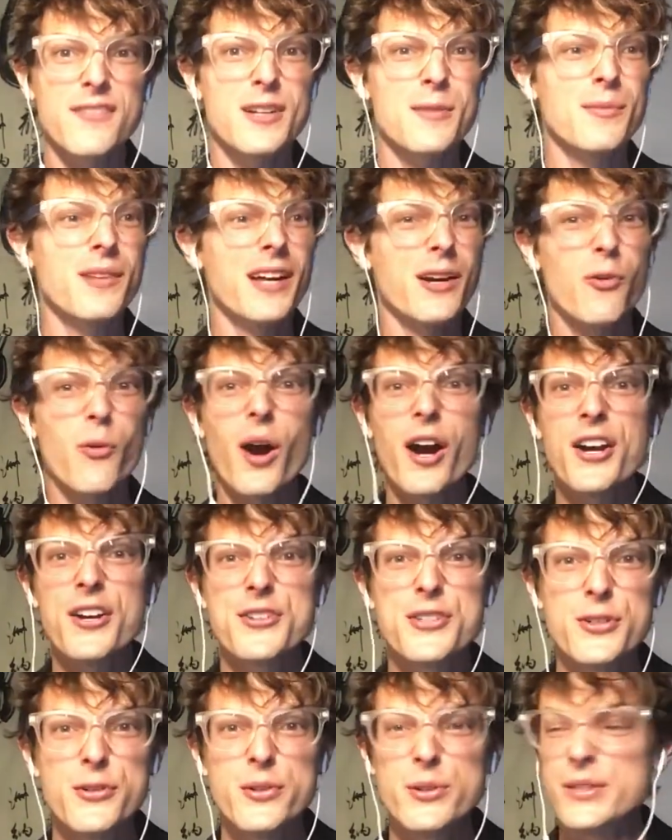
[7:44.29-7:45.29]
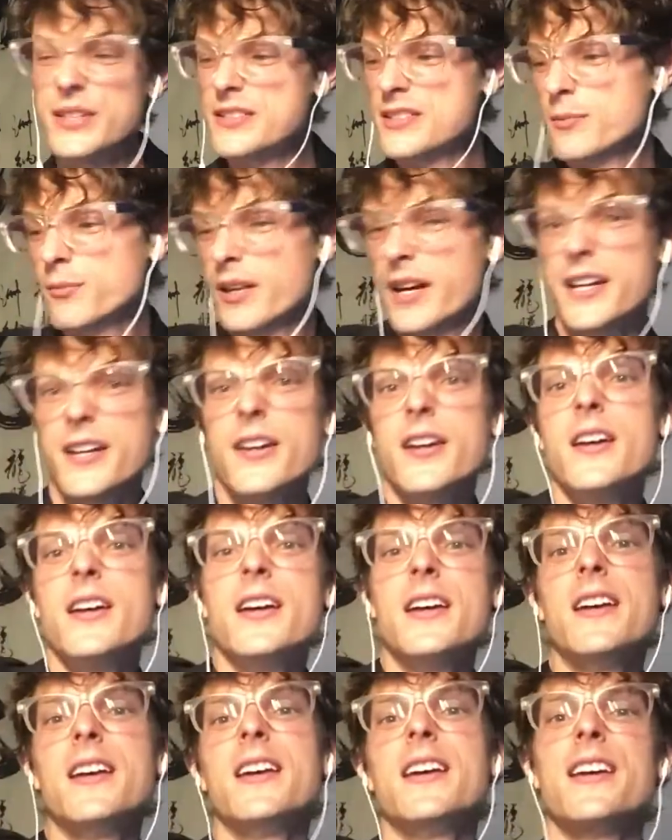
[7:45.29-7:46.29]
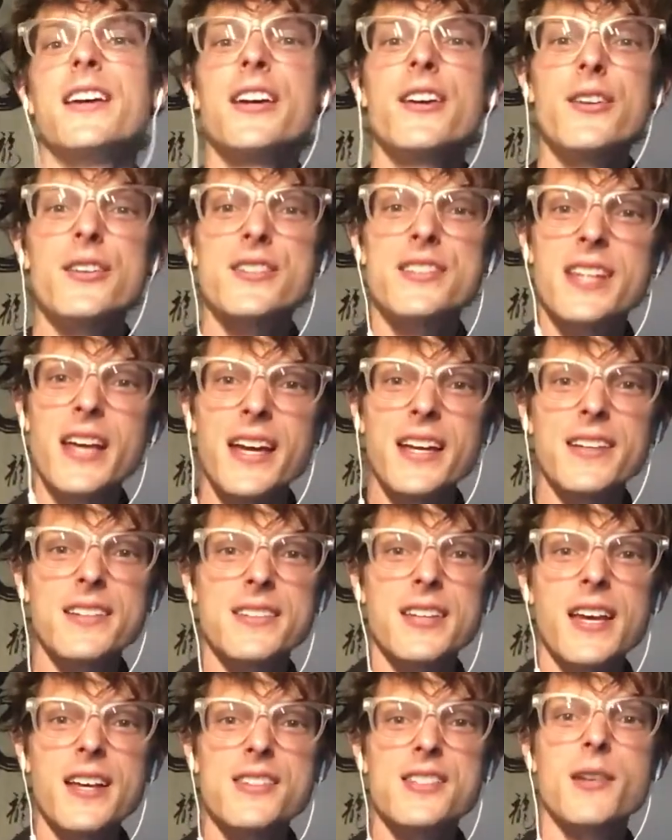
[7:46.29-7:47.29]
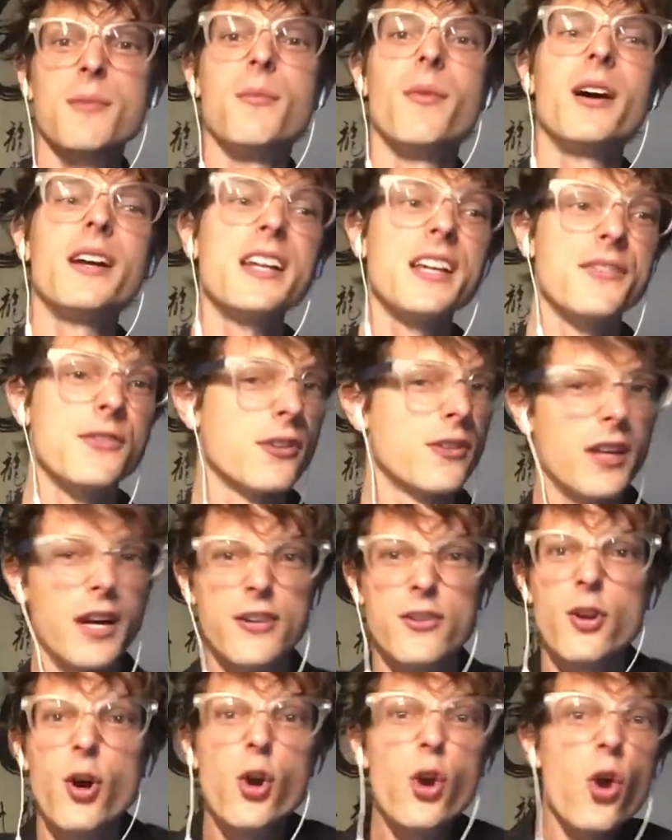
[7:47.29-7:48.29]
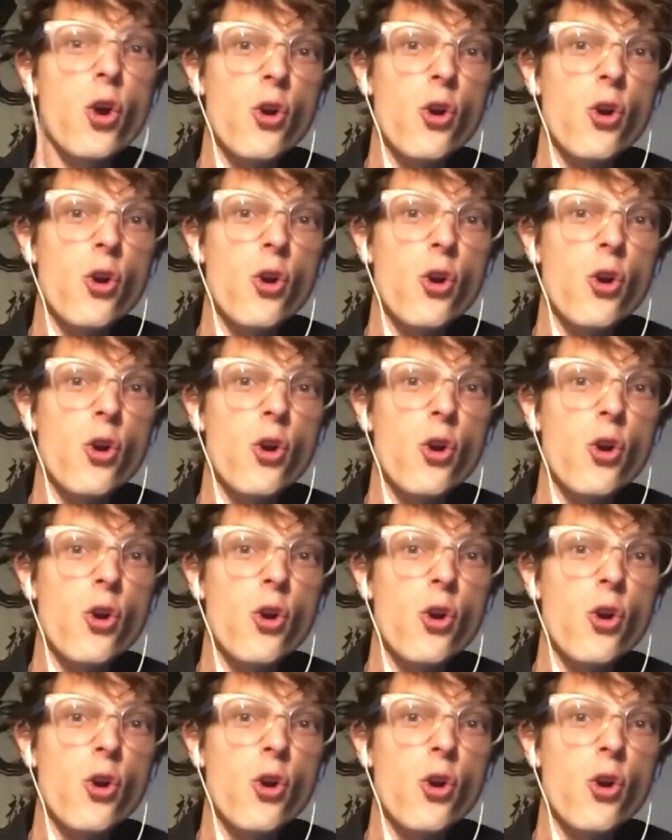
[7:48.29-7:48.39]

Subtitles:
And I'm like, why are you doing this? I'm like, here, take some money. And they're like, no.